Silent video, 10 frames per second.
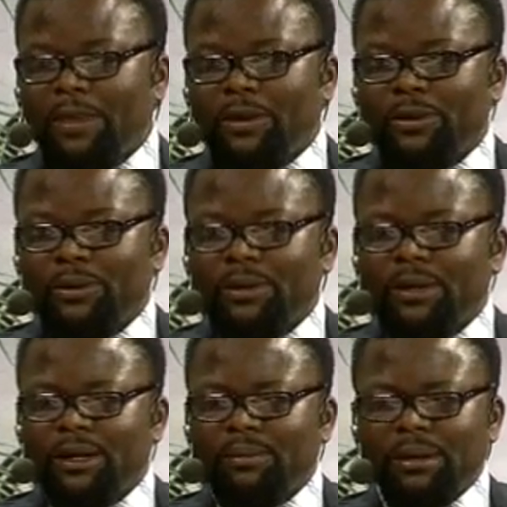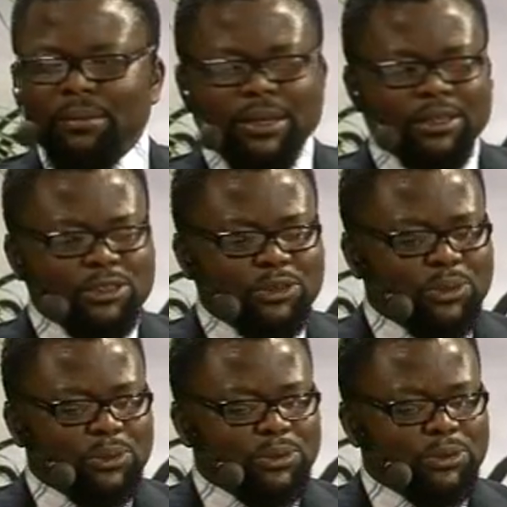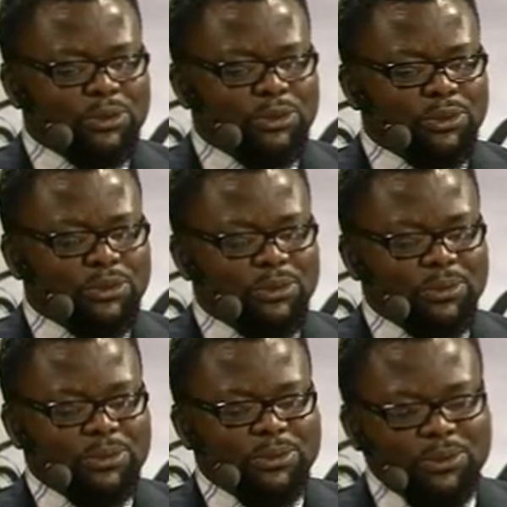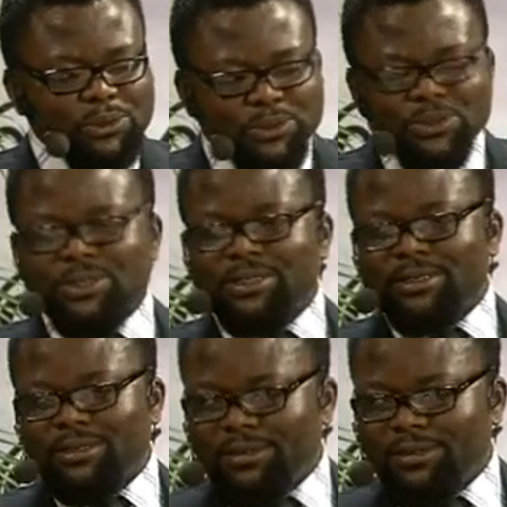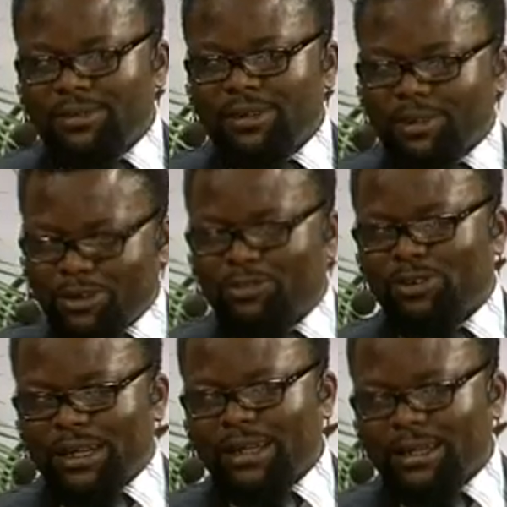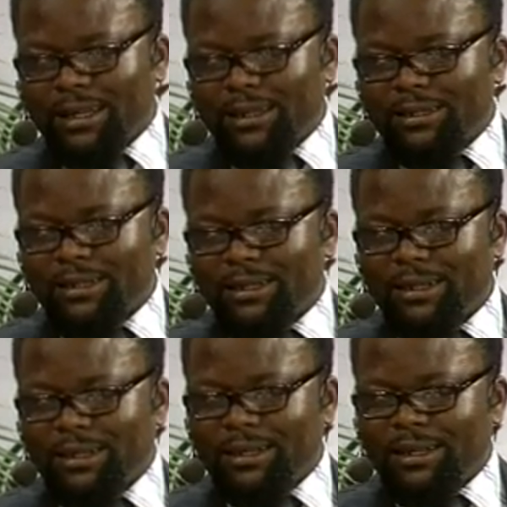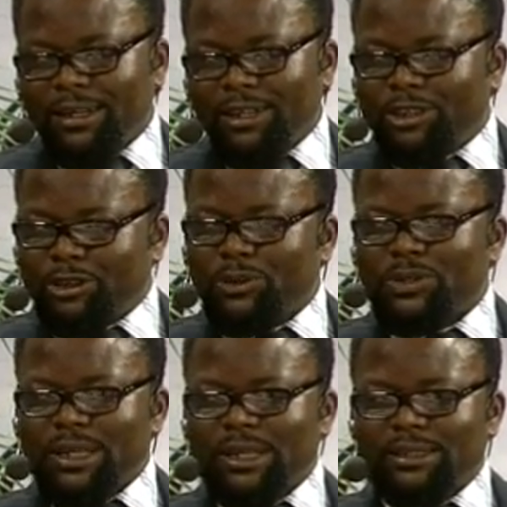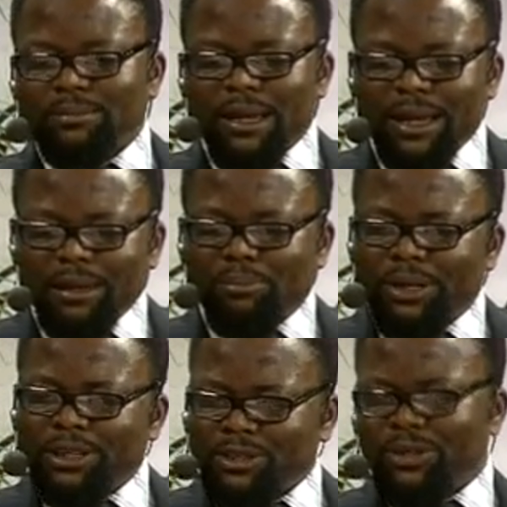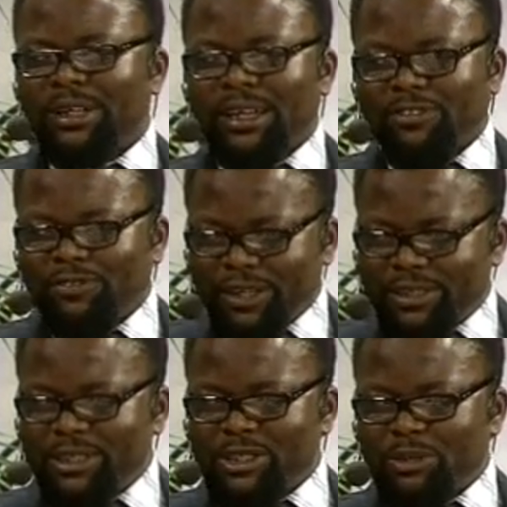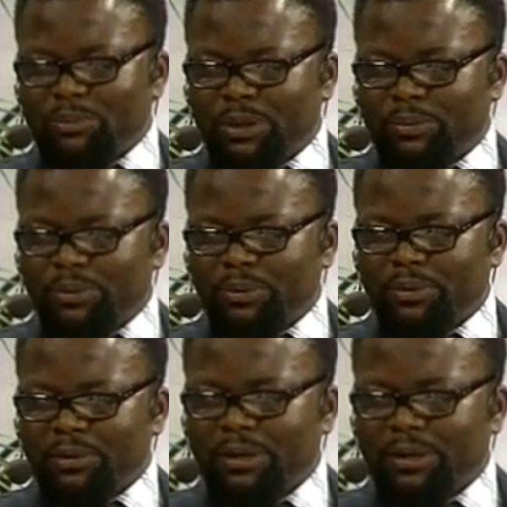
I mean, to lose a loved one like that shows that my campaign is already affecting some people.